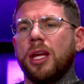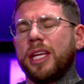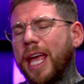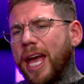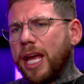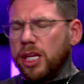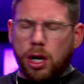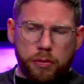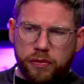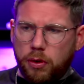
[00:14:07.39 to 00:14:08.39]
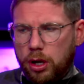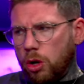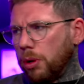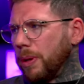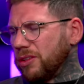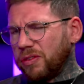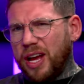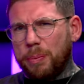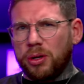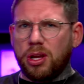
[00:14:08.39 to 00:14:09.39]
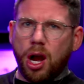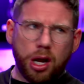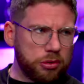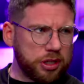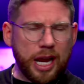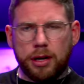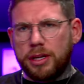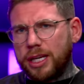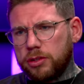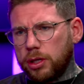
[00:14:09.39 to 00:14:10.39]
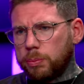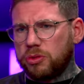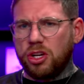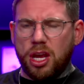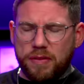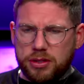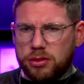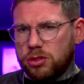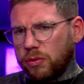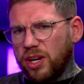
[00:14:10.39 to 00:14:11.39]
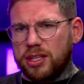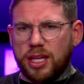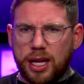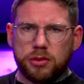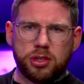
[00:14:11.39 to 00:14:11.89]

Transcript: yeah, you know, a couple of bits have happened. Car kind of needs a service and stuff like that.